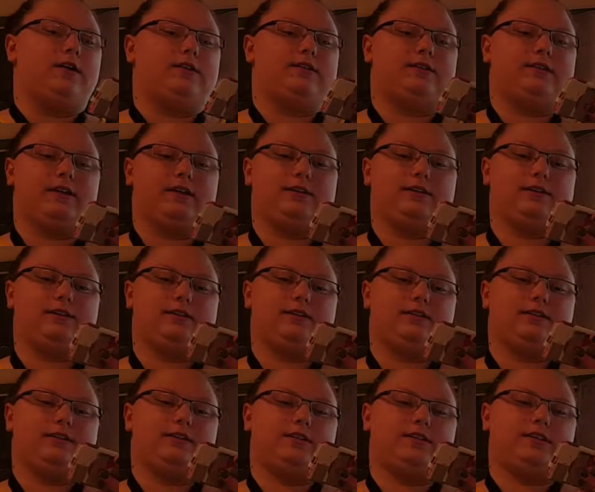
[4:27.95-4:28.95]

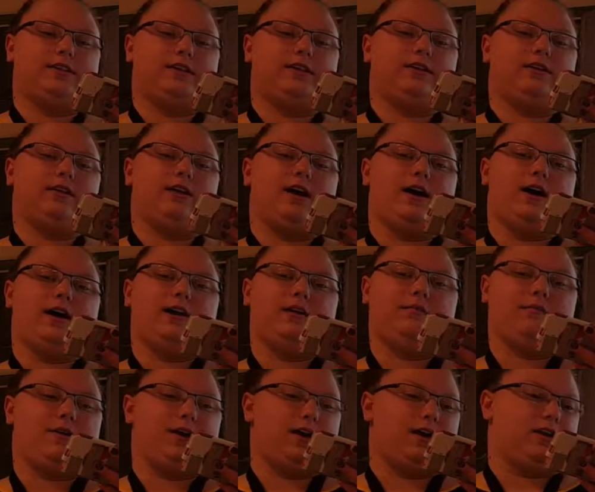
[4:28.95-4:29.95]

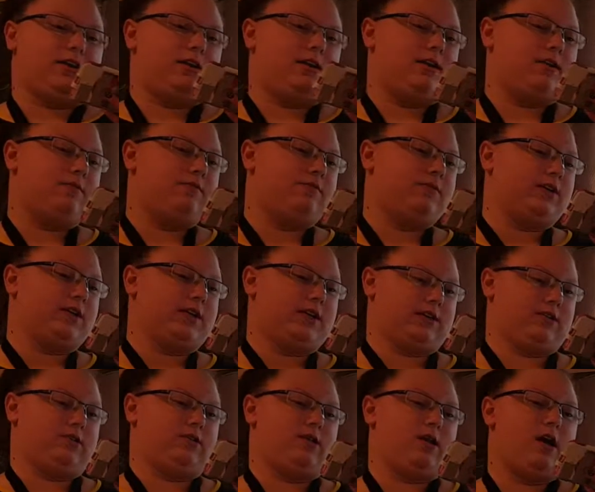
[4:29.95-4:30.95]
69 men were
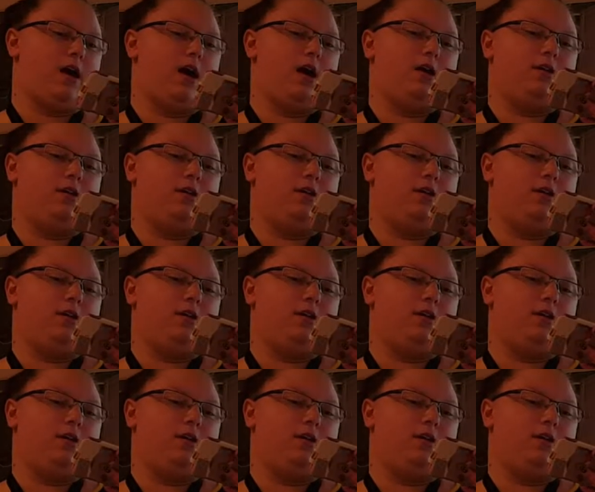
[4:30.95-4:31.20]
killed,